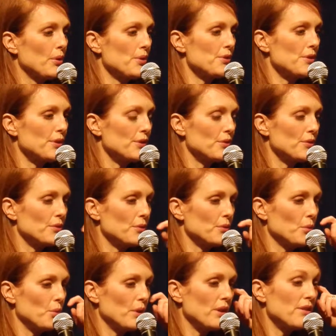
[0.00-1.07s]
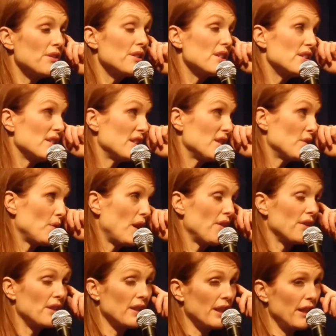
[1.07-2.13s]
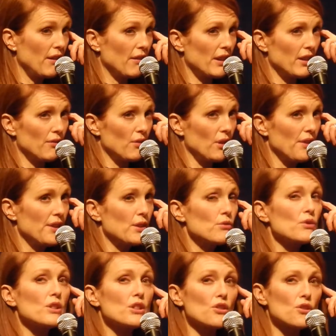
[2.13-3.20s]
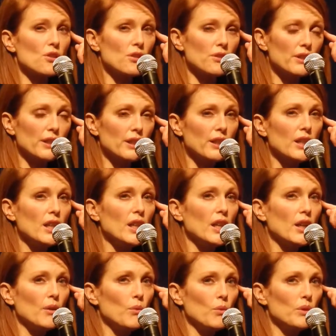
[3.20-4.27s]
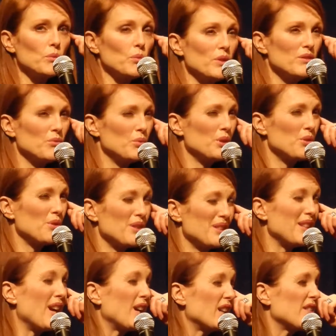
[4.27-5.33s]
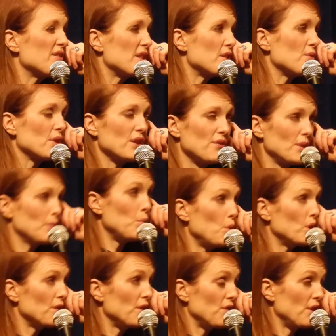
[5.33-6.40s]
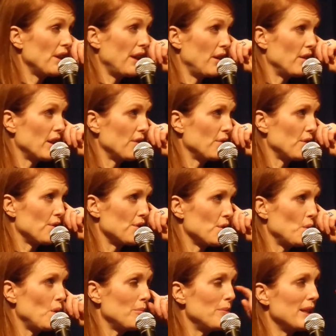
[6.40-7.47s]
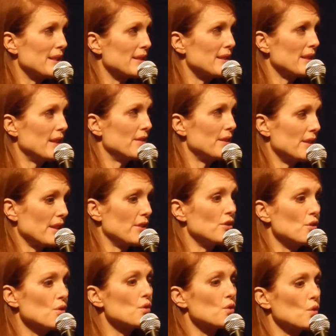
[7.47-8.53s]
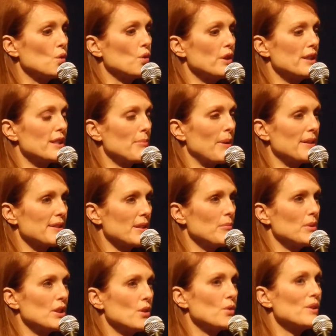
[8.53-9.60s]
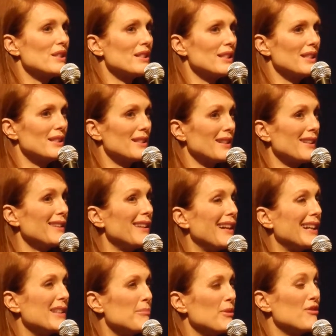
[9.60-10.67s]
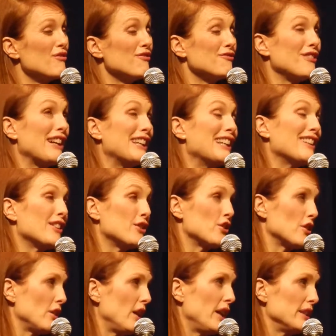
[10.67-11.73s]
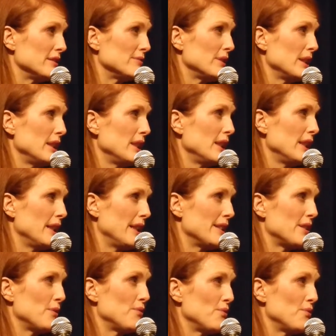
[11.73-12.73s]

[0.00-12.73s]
person with the disease rather than a caregiver. I think traditionally when we do these narratives, it's really from the point of view of the caregiver. So what makes this unusual, it's about somebody who is in decline but fighting their decline. It's